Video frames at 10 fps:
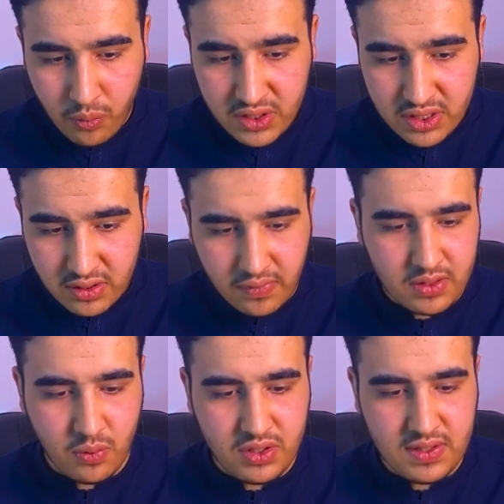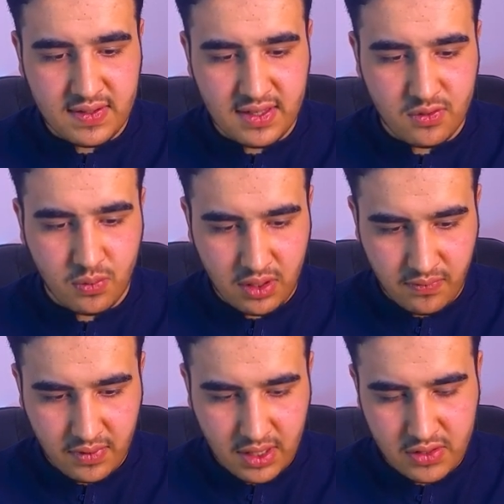which interface? Which is this one,
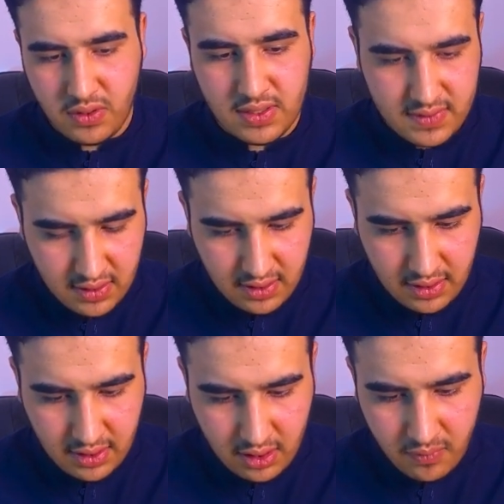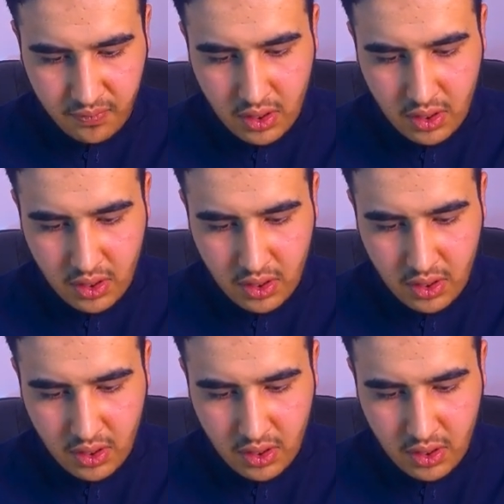as you can see in here.